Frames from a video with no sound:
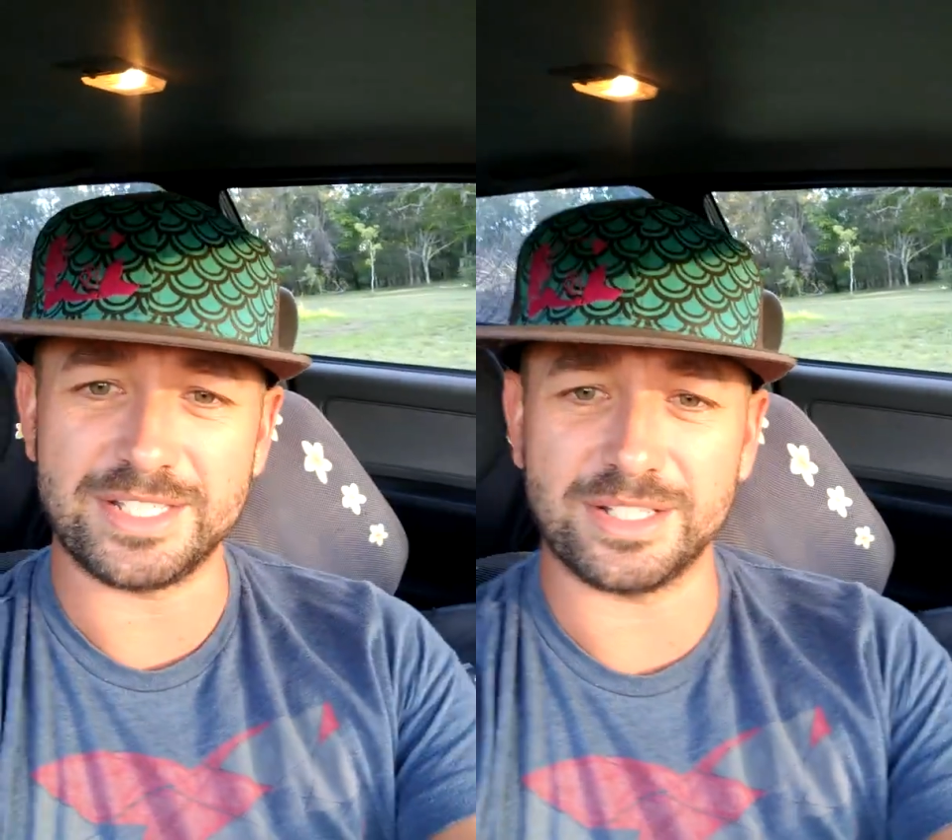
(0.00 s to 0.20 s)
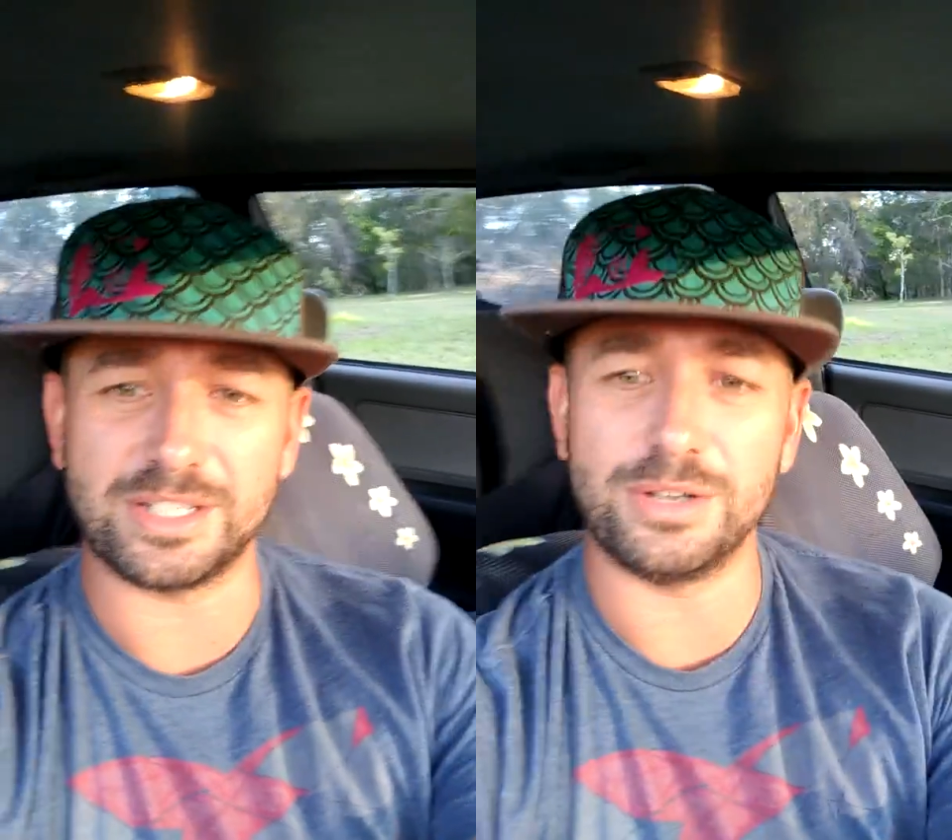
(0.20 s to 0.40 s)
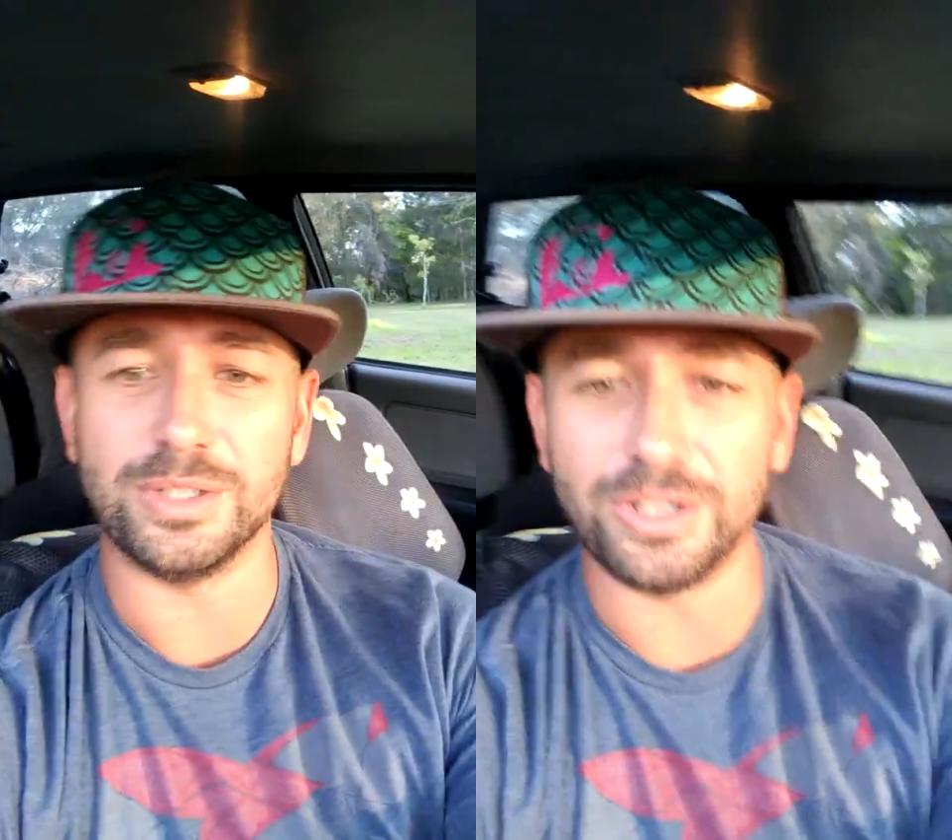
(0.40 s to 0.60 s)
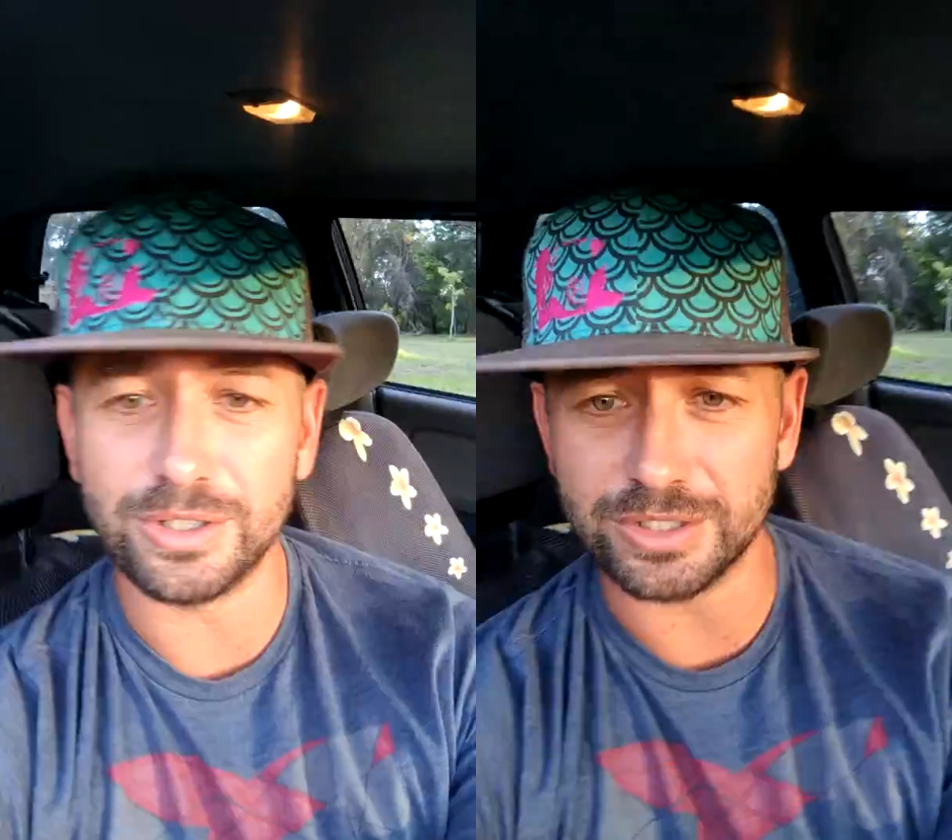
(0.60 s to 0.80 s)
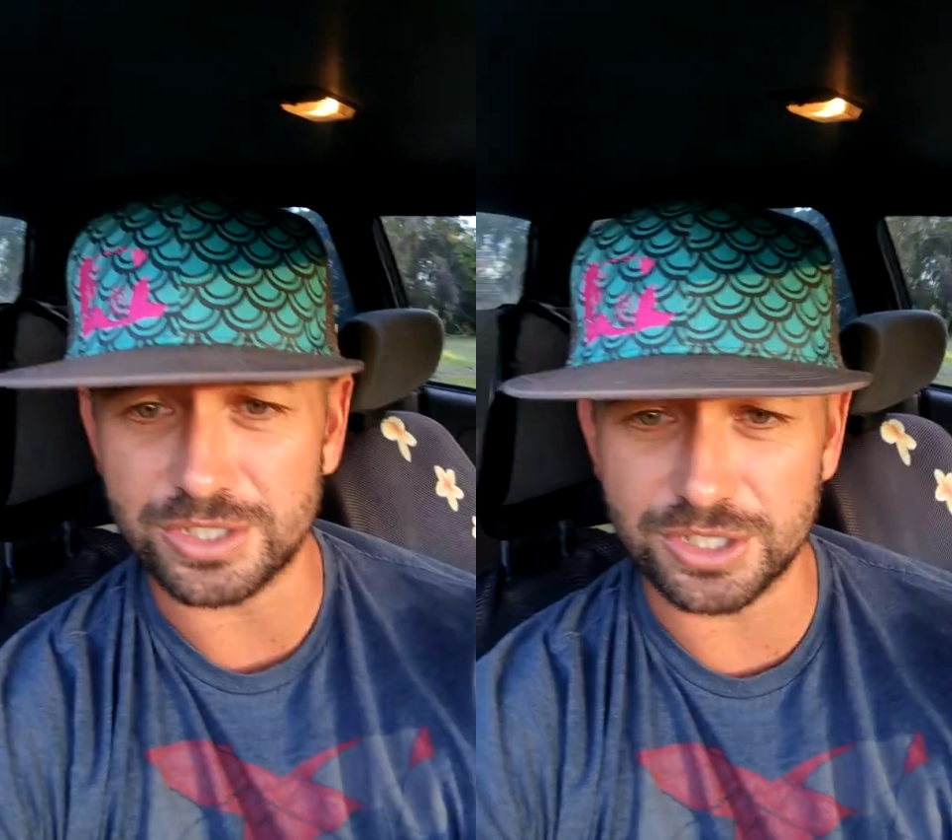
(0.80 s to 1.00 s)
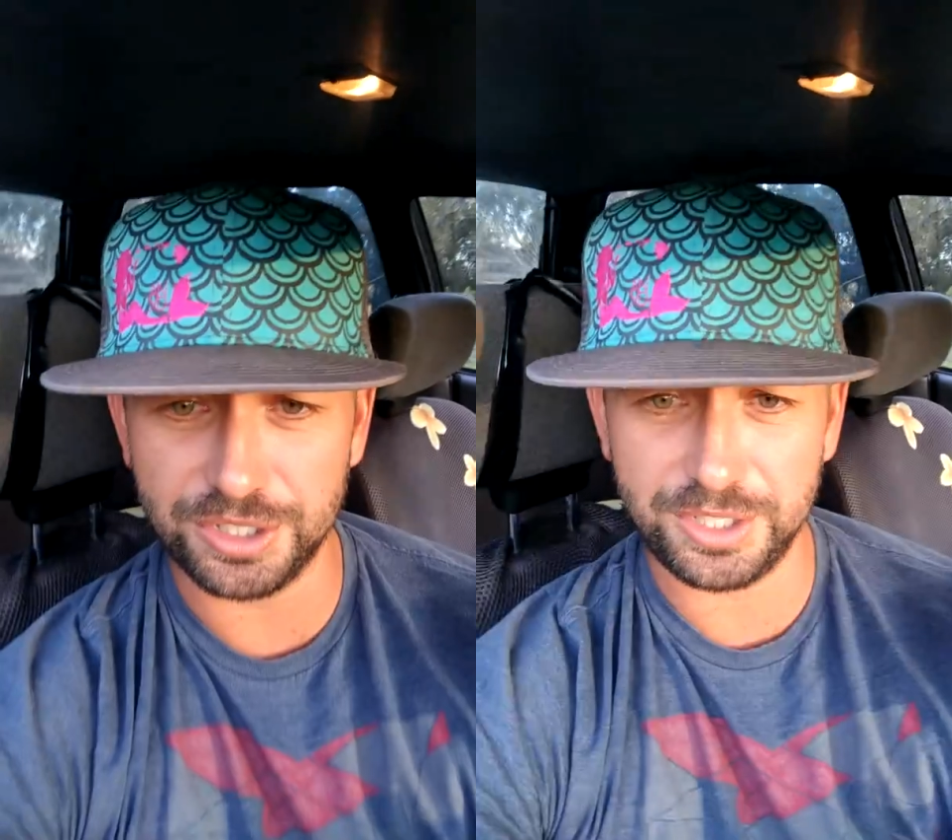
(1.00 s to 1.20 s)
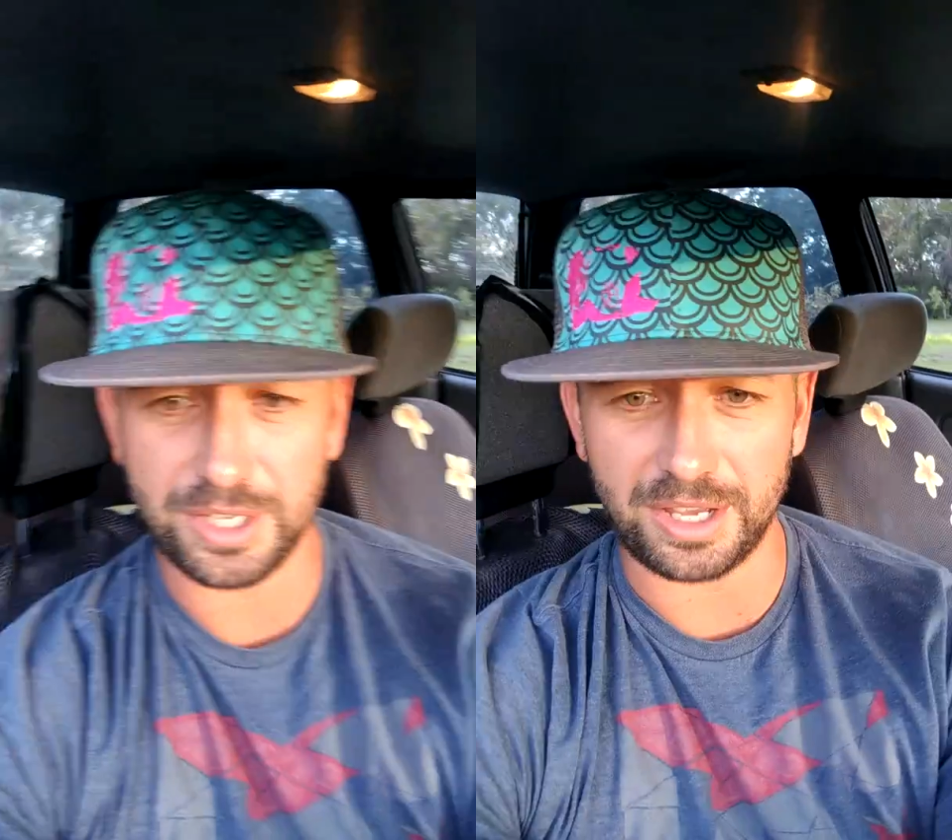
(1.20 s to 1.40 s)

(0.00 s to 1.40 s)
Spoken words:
I go along on this journey,